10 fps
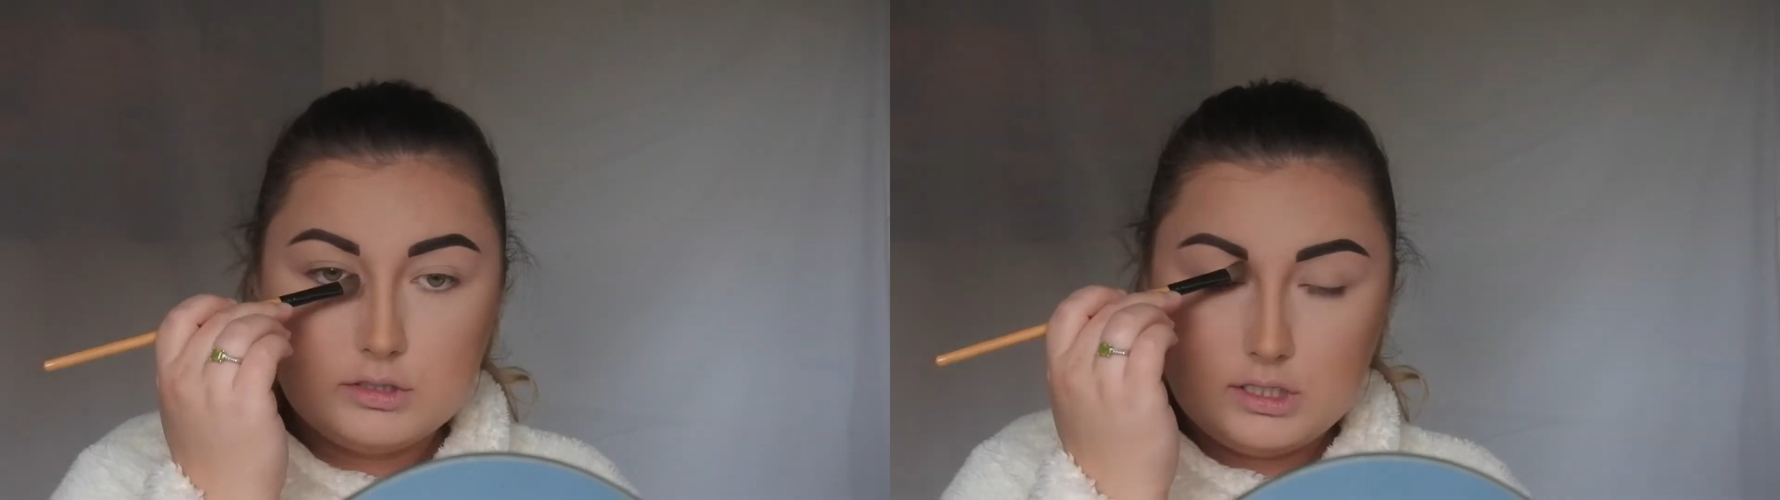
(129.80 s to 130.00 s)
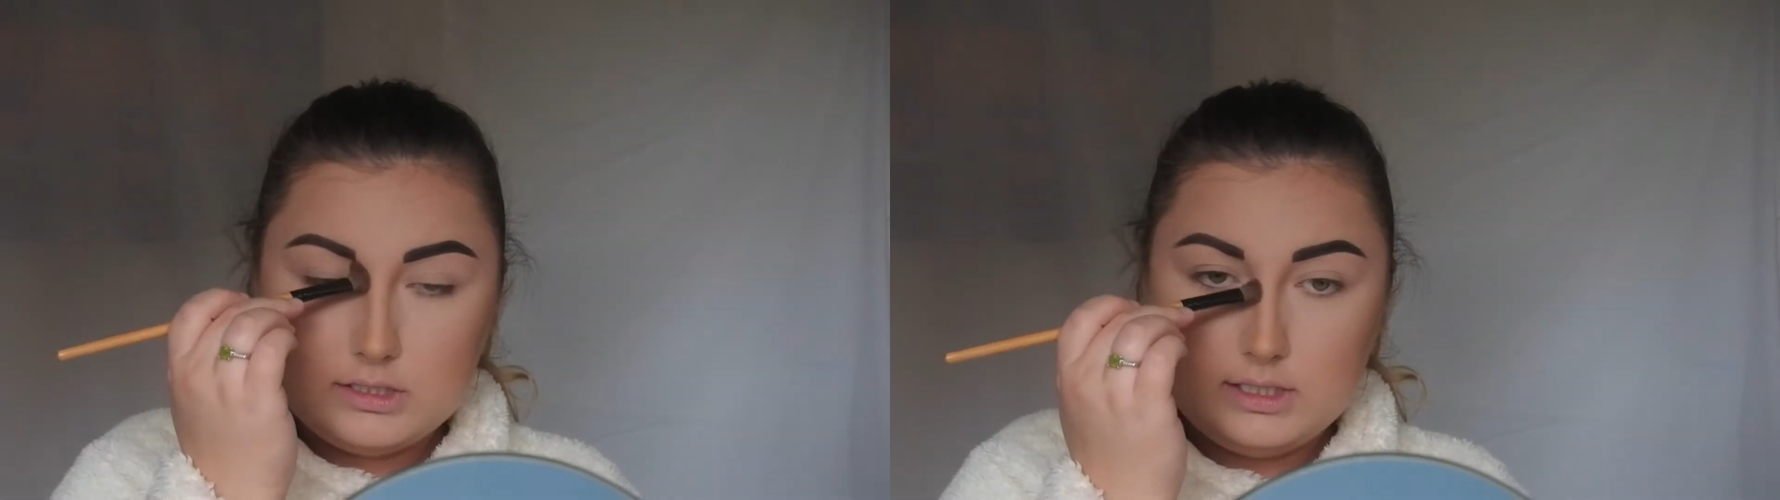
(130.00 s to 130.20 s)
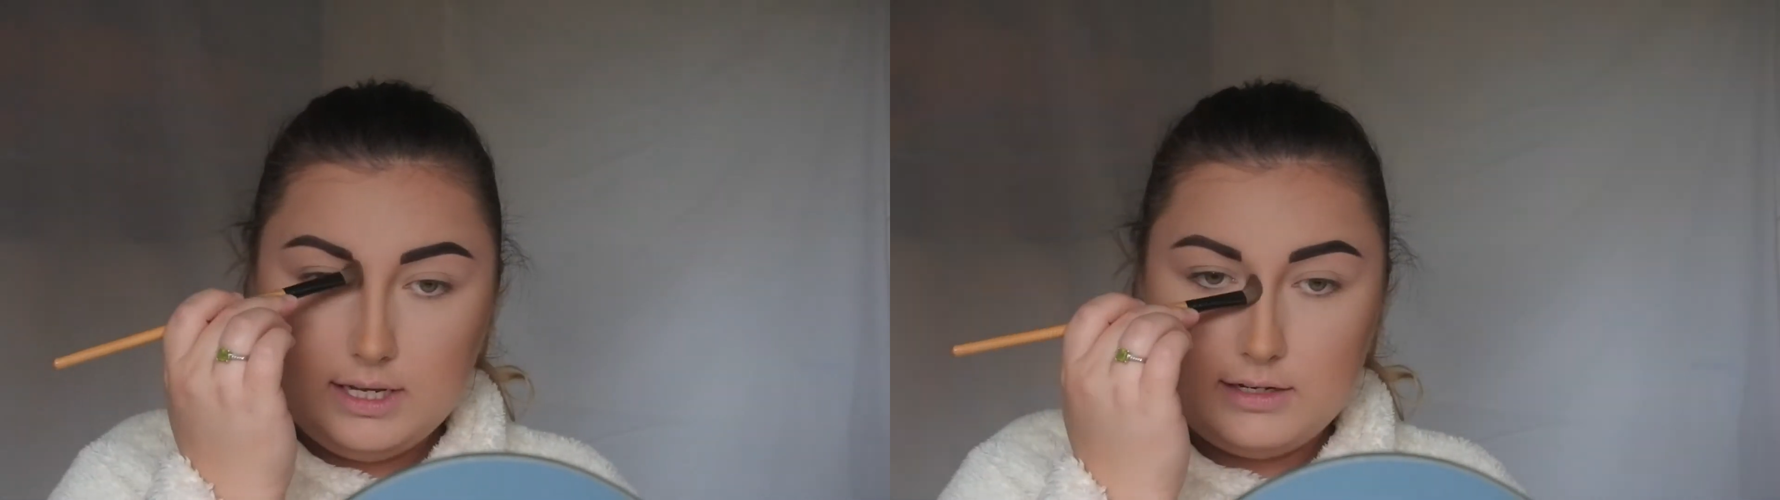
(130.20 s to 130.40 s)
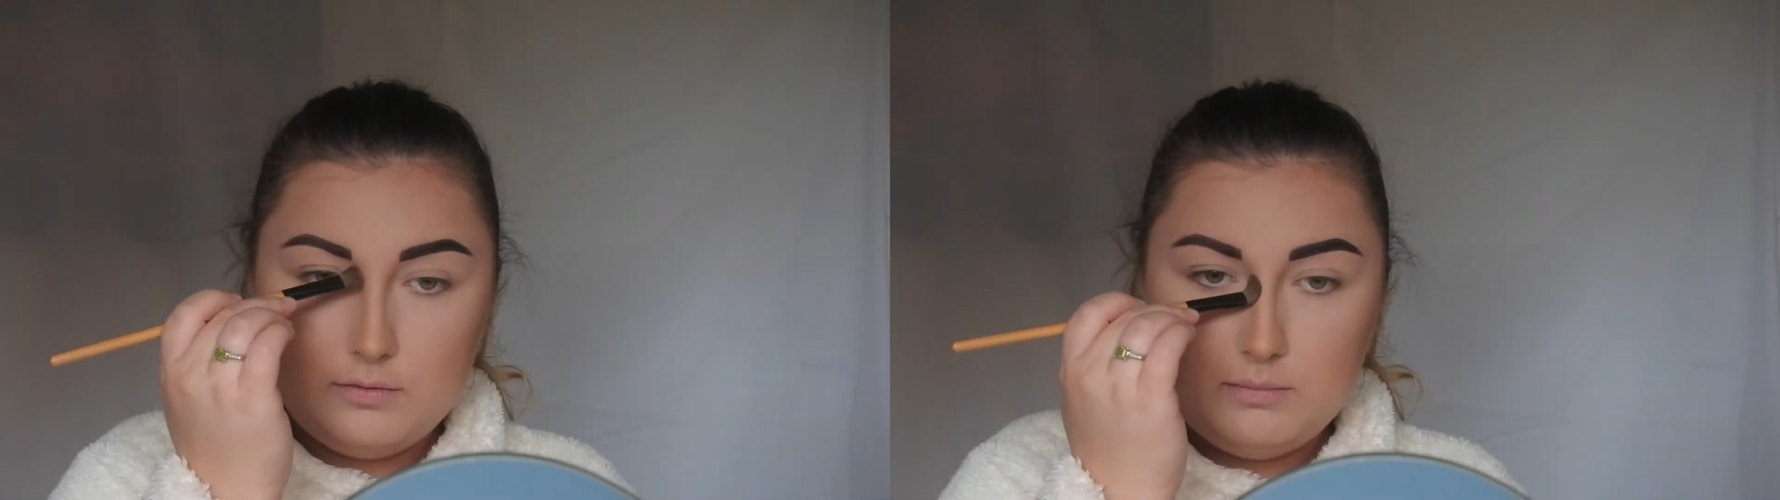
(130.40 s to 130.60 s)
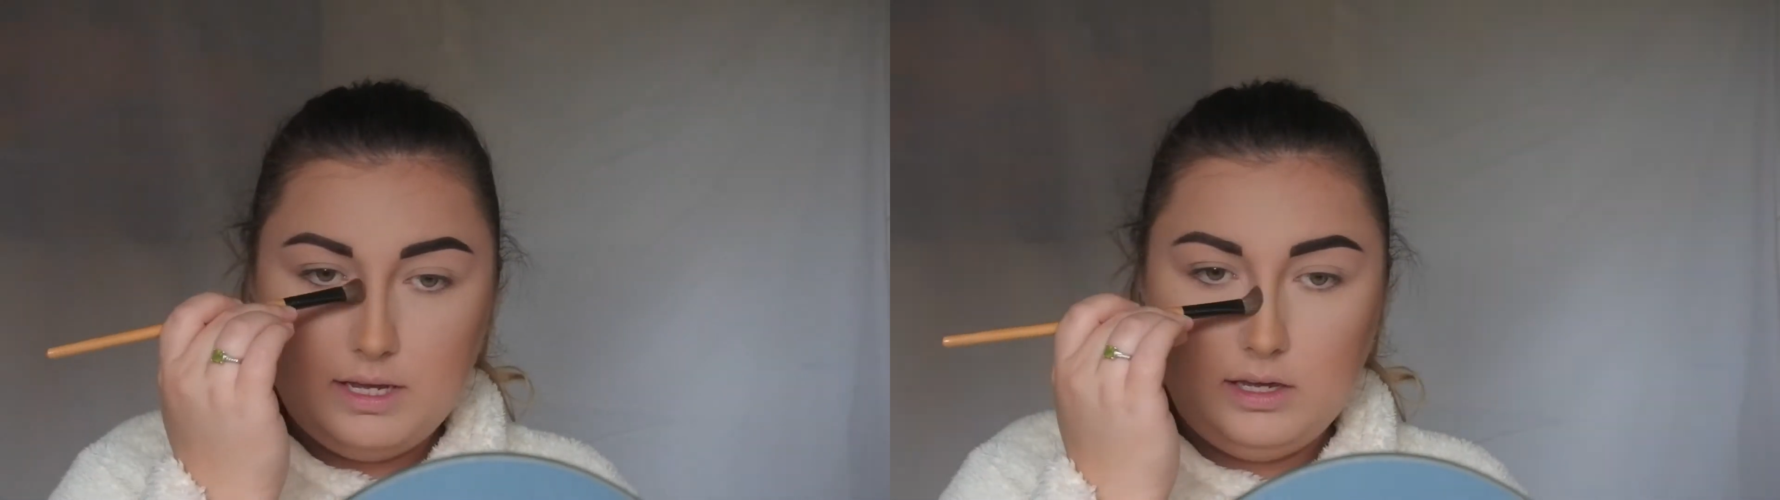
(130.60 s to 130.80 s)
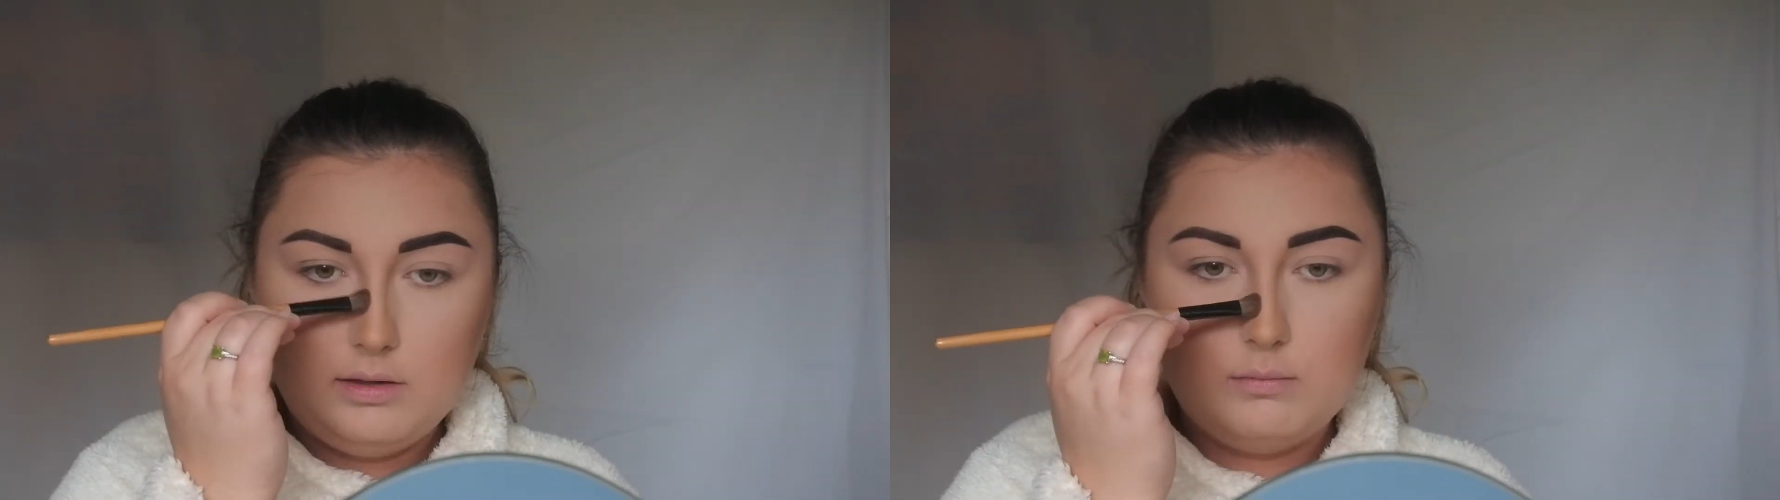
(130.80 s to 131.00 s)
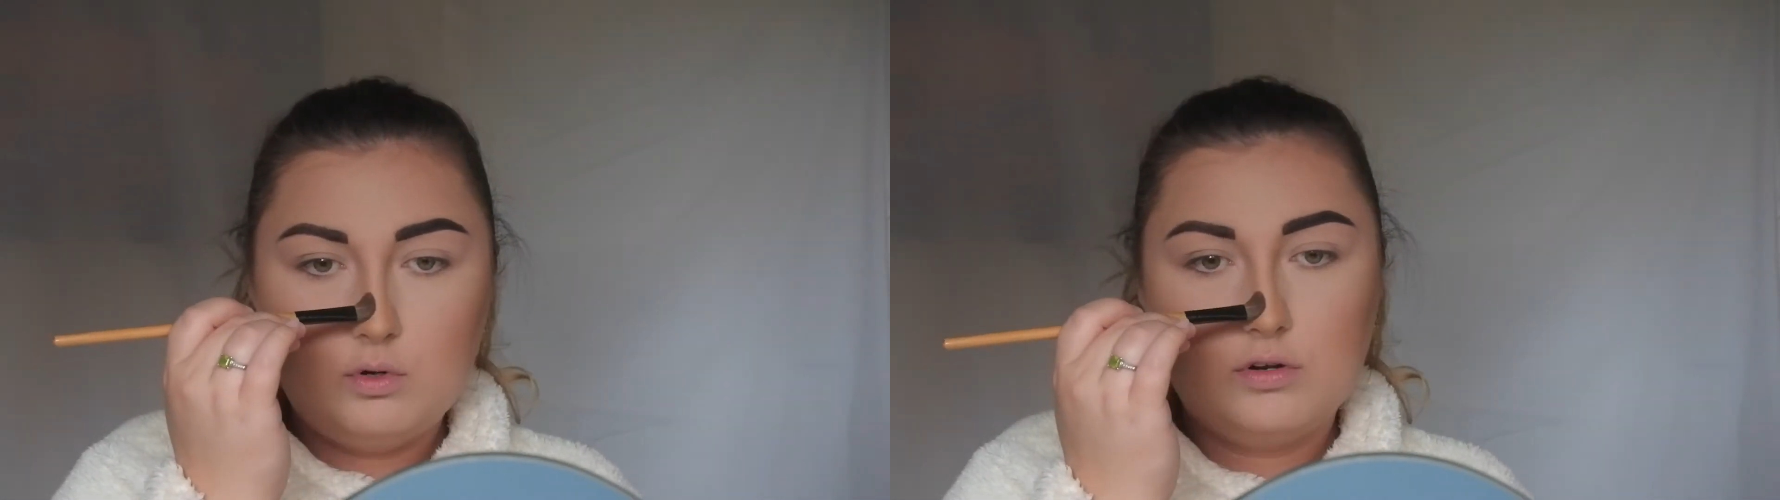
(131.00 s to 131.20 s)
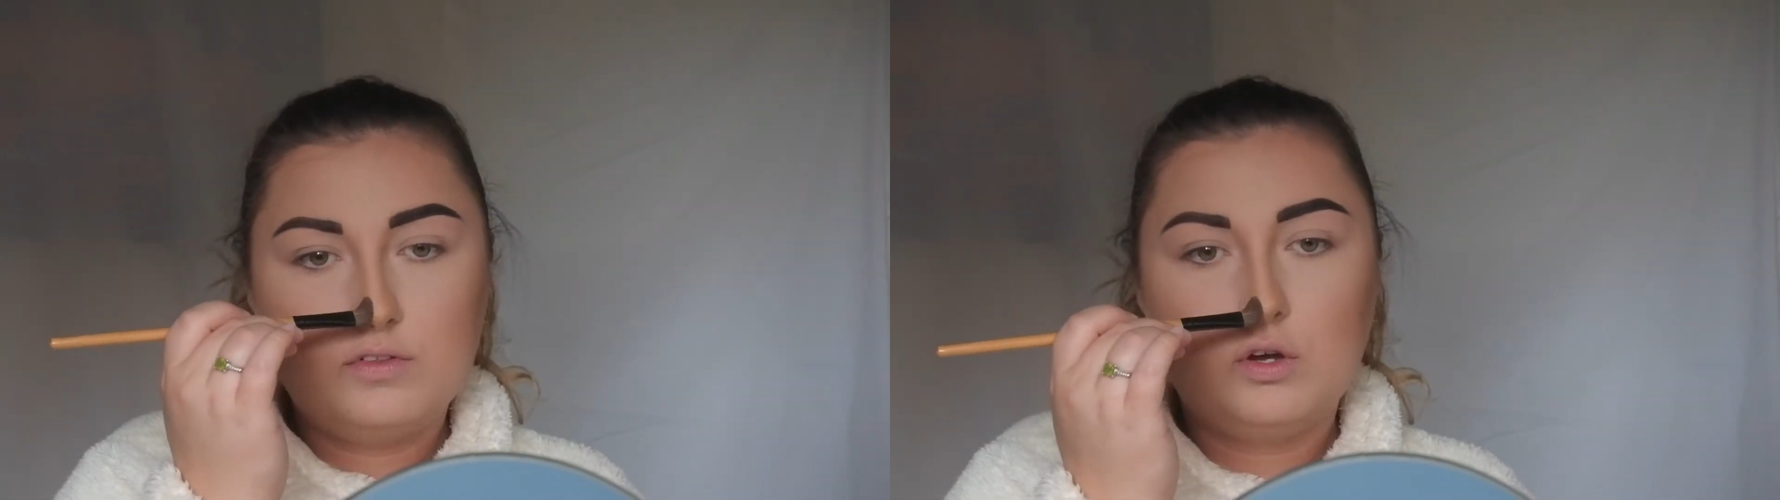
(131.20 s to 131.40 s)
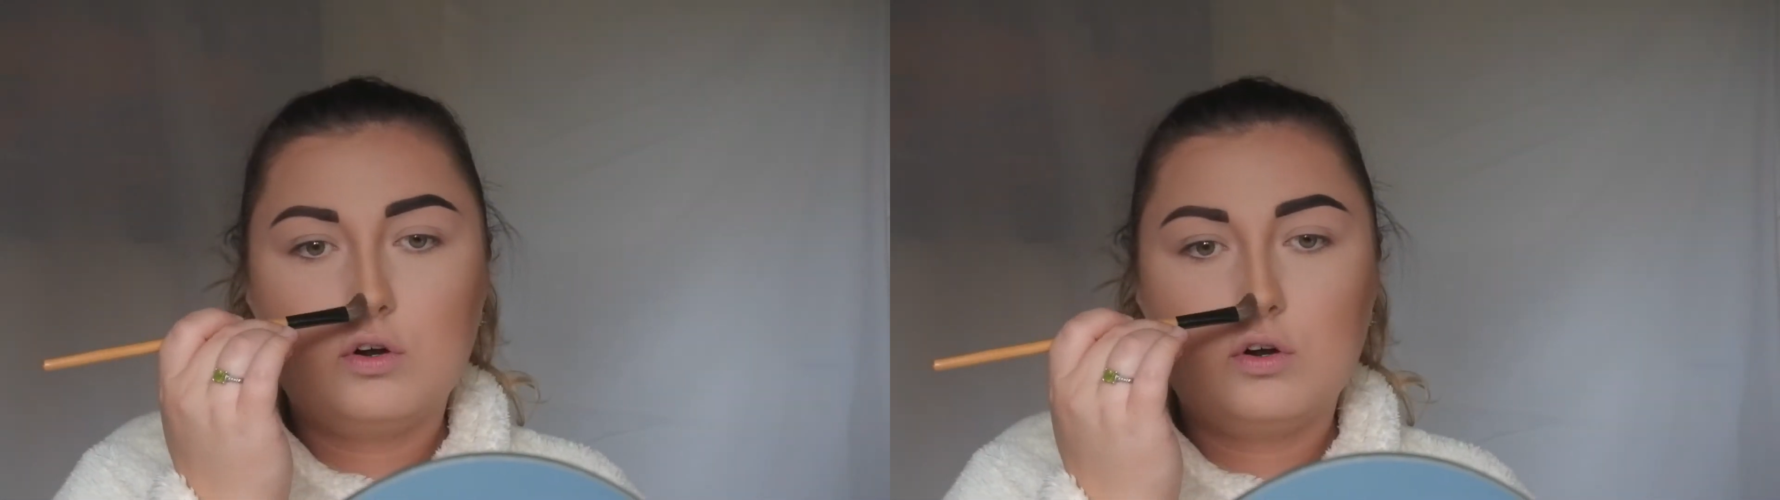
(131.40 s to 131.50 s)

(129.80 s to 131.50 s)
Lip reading: just to kind of make it more of the